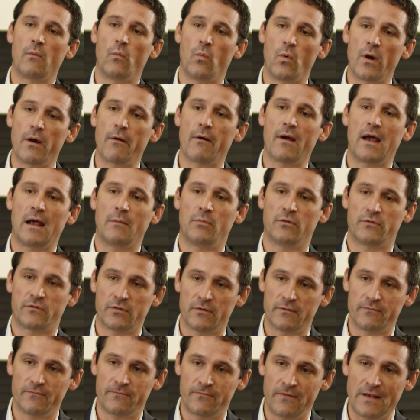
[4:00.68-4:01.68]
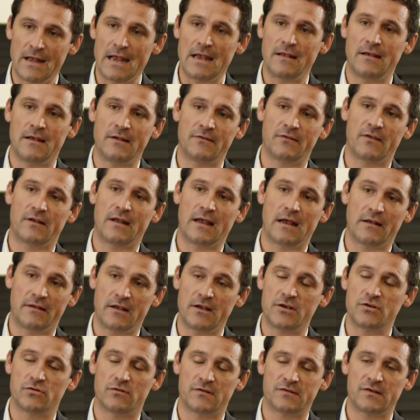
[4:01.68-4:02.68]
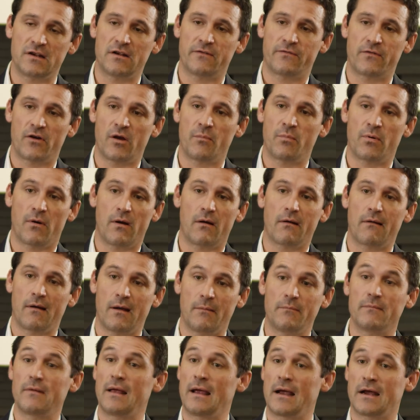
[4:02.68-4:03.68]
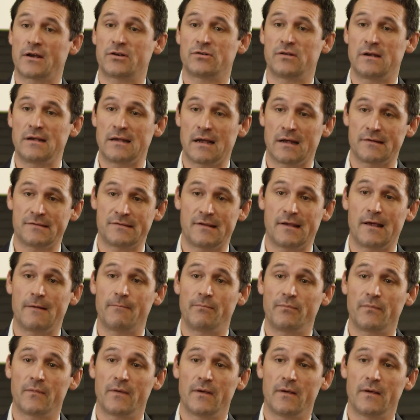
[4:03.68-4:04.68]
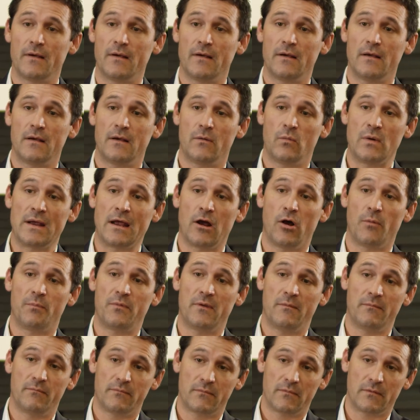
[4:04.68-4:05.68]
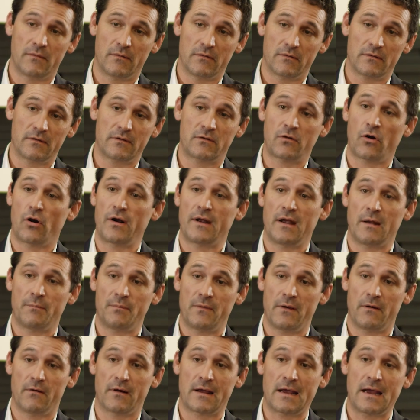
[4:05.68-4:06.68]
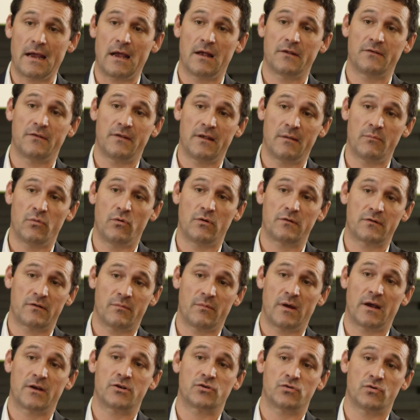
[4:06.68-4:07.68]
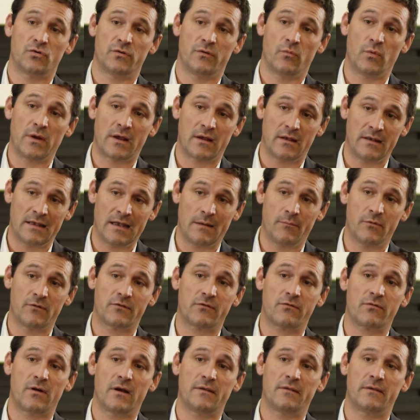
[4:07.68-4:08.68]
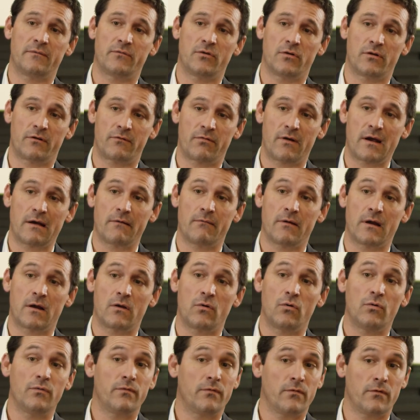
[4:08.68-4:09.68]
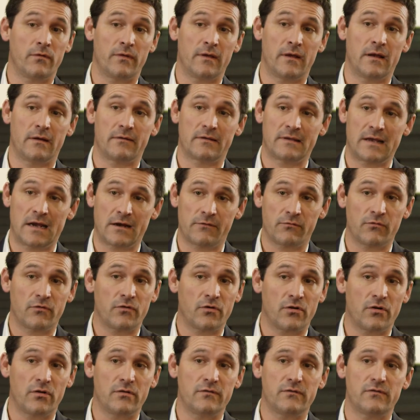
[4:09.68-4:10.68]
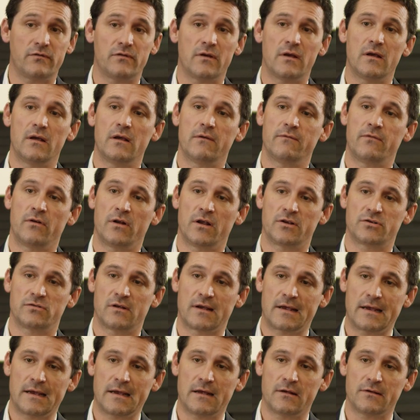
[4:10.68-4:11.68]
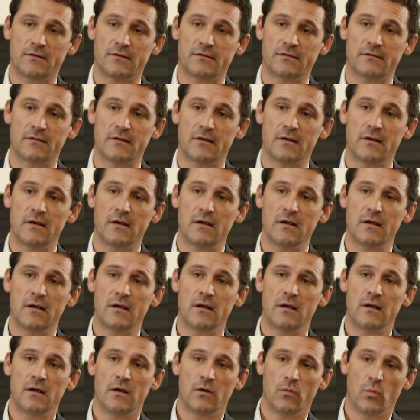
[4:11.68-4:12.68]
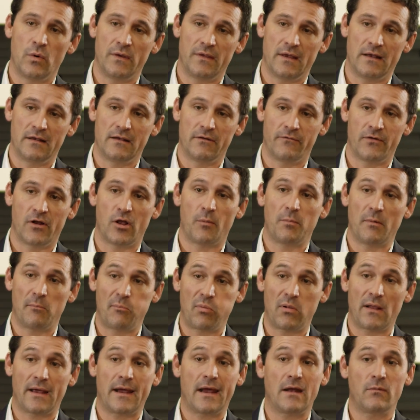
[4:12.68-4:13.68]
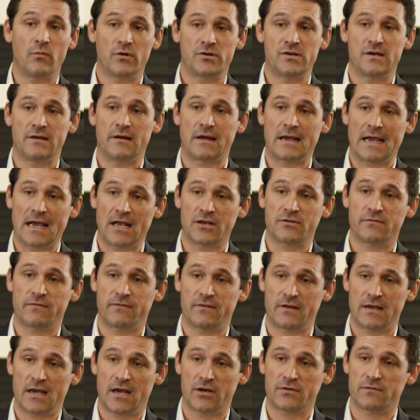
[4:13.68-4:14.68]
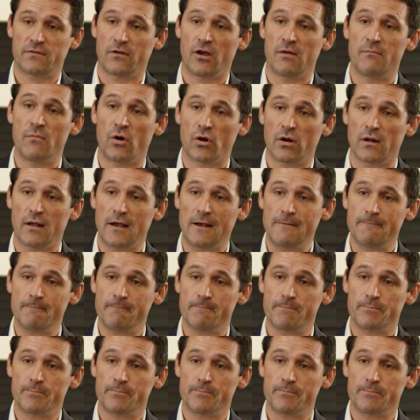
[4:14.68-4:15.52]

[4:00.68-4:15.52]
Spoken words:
we're able to fit in is that our Digital CFO program actually does that. We help them tidy up their accounts, their books, to make sure that we can demonstrate they've got a track record through their tax returns, financial accounts. We then develop a plan, which is our cash flow modelling.